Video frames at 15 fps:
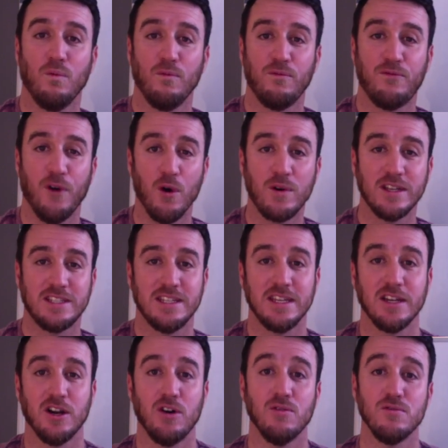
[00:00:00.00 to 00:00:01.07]

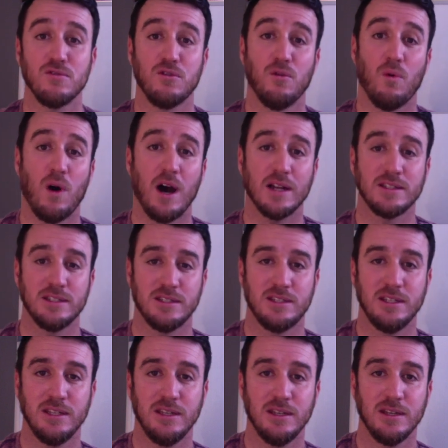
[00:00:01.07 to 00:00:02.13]
focusing on
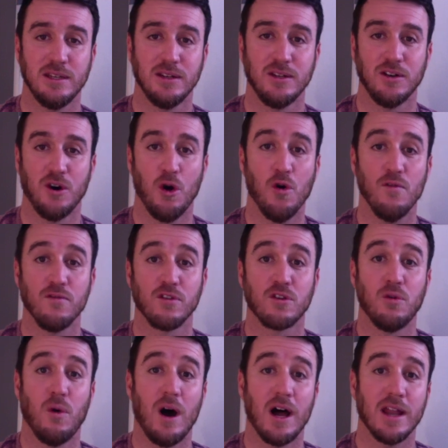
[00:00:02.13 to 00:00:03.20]
quantity over
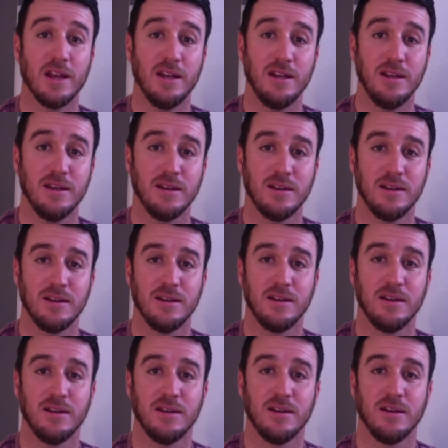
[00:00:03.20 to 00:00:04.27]
quality
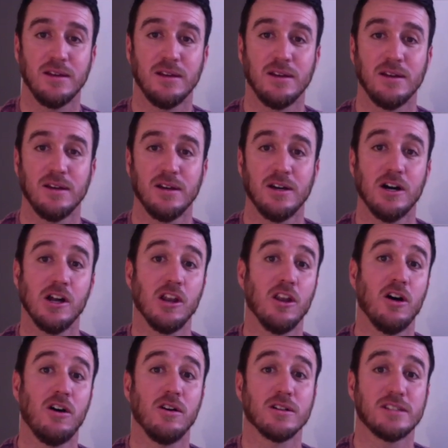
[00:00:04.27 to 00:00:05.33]
a
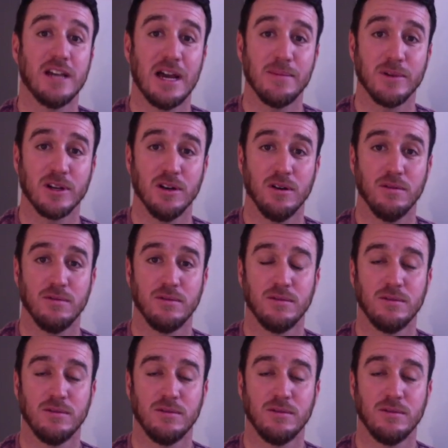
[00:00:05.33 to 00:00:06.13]
long time ago.